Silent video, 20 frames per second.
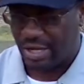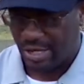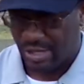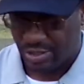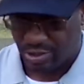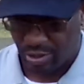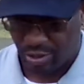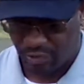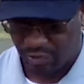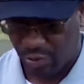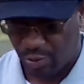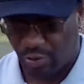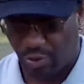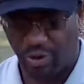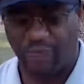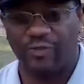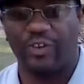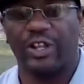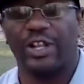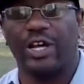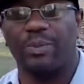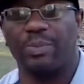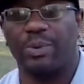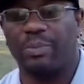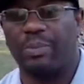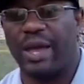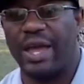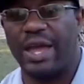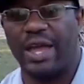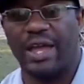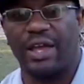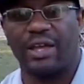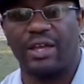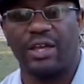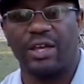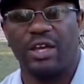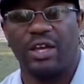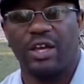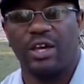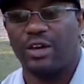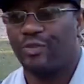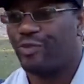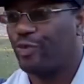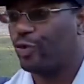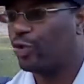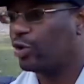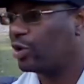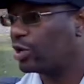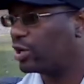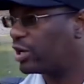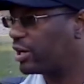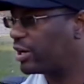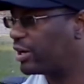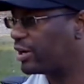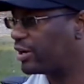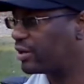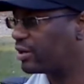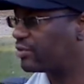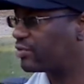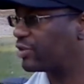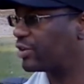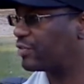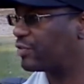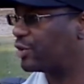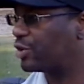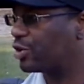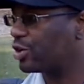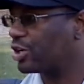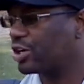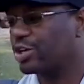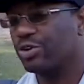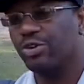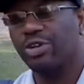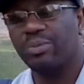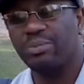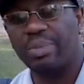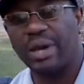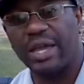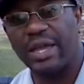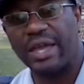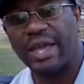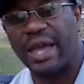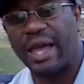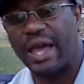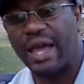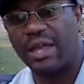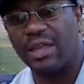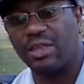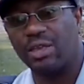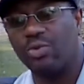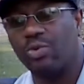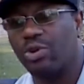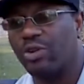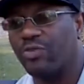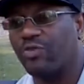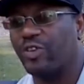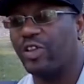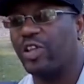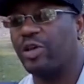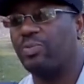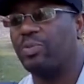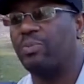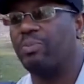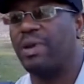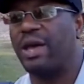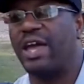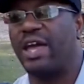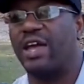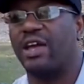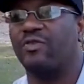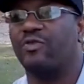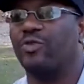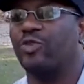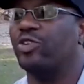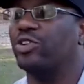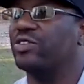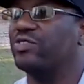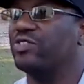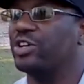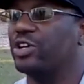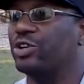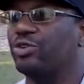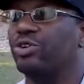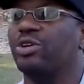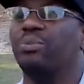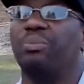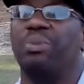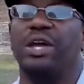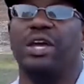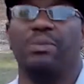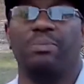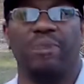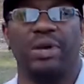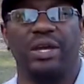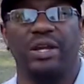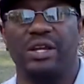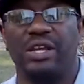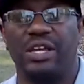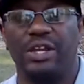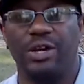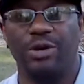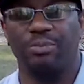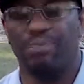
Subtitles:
So if you want to fill up a bag full of, if you're a Guggenbait guy and you want to fill up a bag full of the Guggenbait Bandito